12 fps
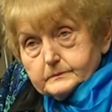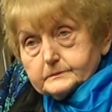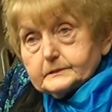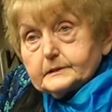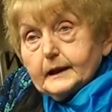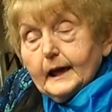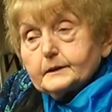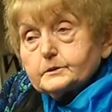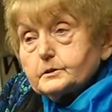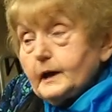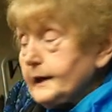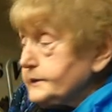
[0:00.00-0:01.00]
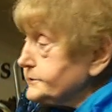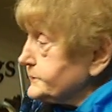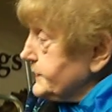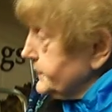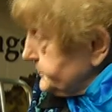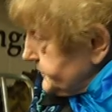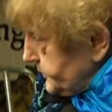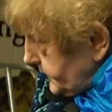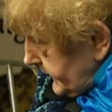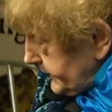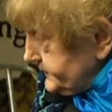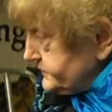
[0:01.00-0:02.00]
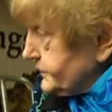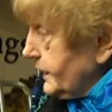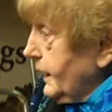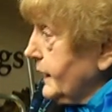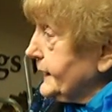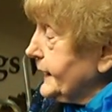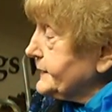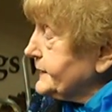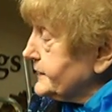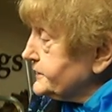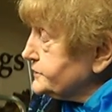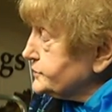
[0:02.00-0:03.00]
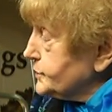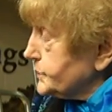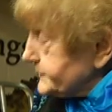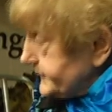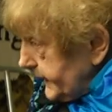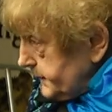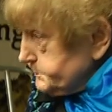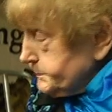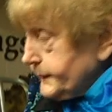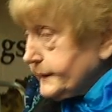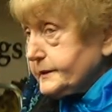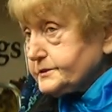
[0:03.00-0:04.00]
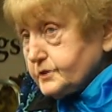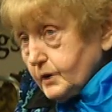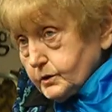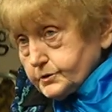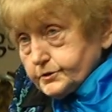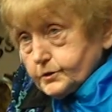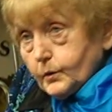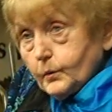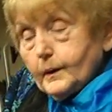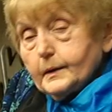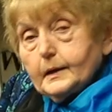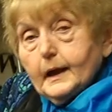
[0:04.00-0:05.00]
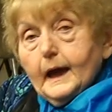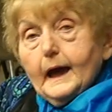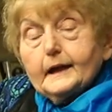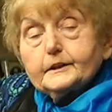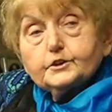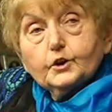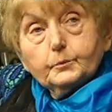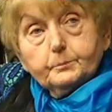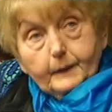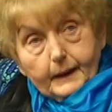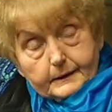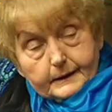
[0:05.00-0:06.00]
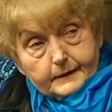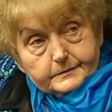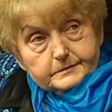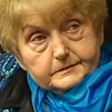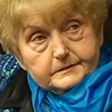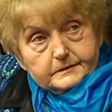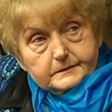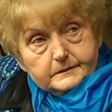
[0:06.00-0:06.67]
and give you extra hug and kiss to your grandparents also. And you parents,